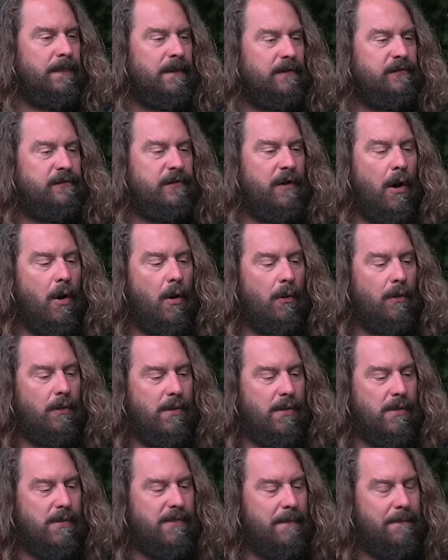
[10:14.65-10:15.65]
So
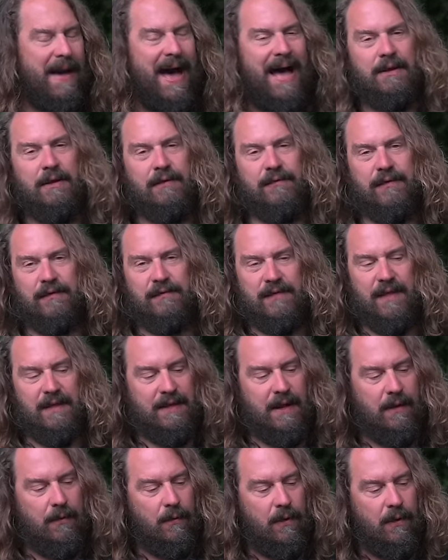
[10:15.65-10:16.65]
the bad news is that
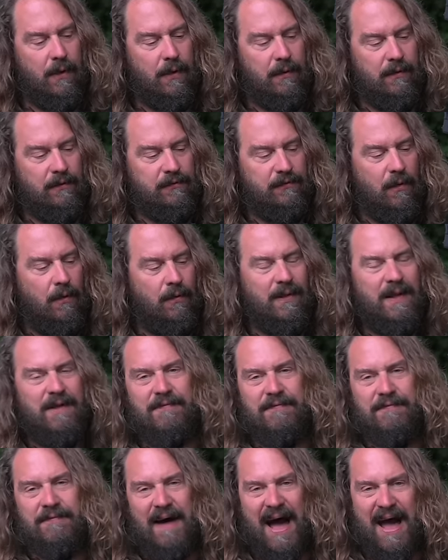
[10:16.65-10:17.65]
there were, there's only
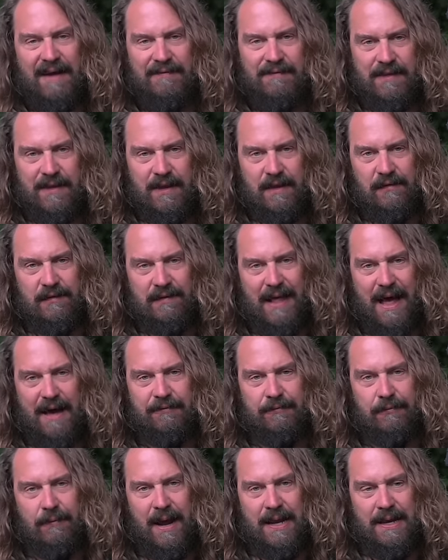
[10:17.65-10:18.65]
five of these
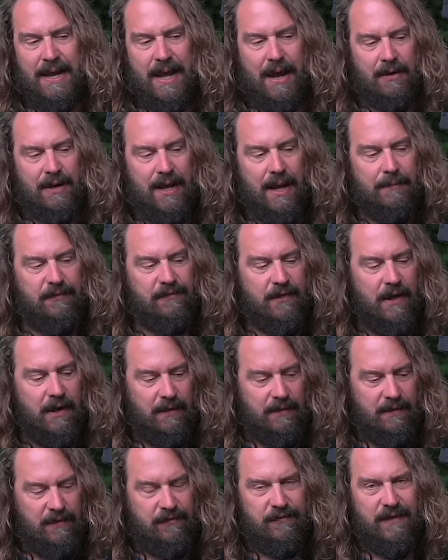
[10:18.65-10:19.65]
left right now in
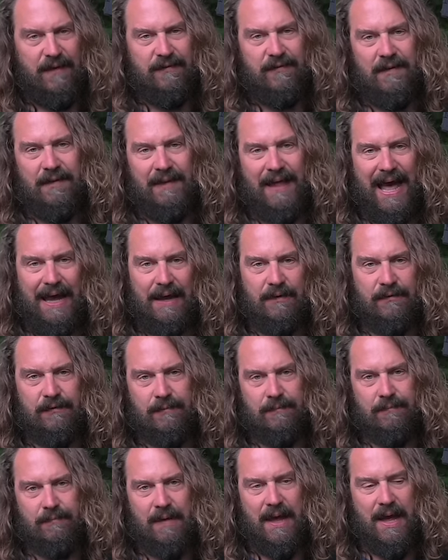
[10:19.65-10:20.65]
Amazon, of these sets of
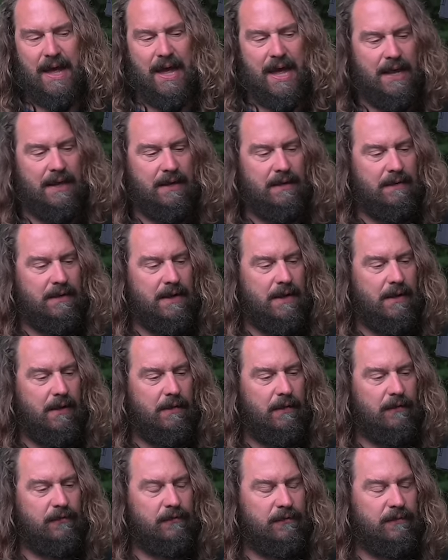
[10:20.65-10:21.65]
legs. And you know,
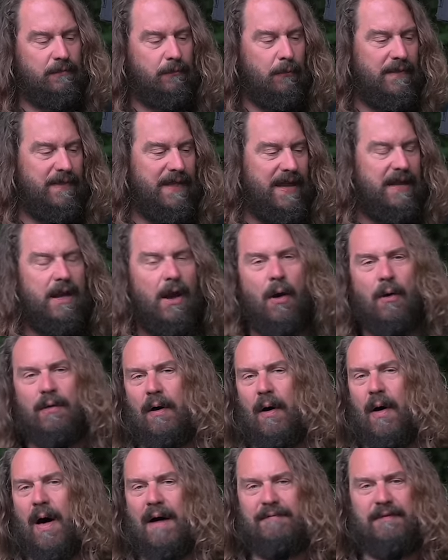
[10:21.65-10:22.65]
those, when they go,
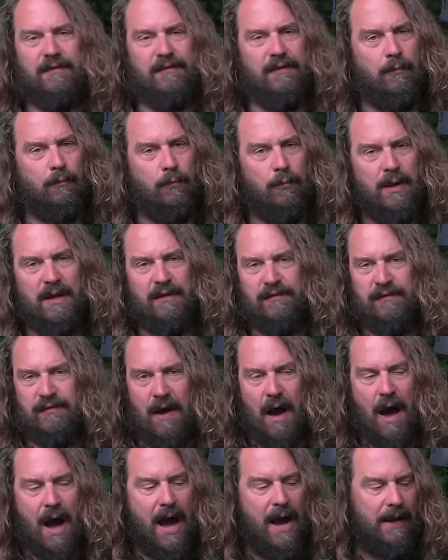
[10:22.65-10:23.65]
they'll obviously
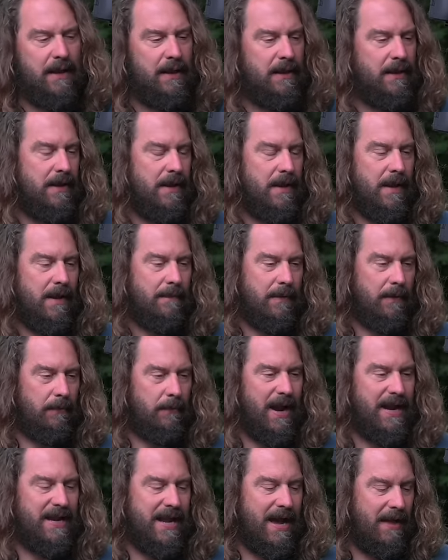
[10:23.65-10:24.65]
restock. But
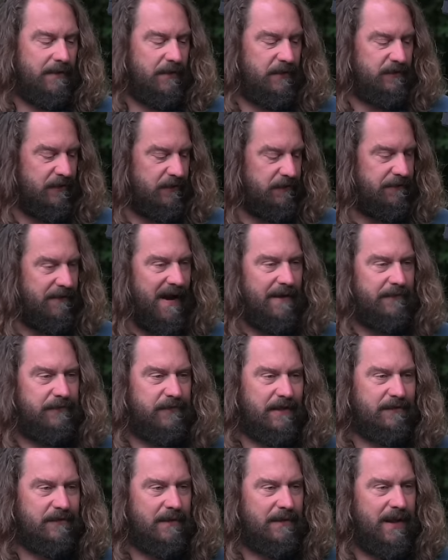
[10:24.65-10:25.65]
right now there's just five
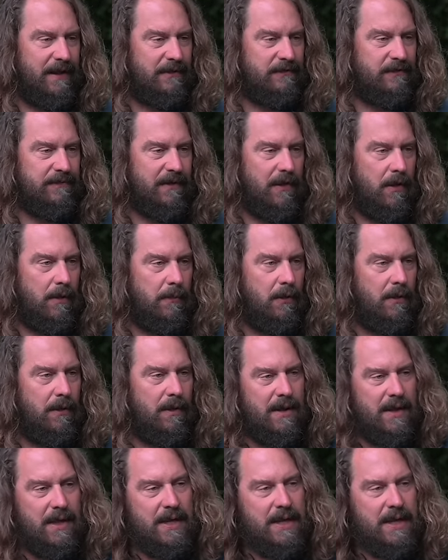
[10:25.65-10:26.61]
sets of legs available.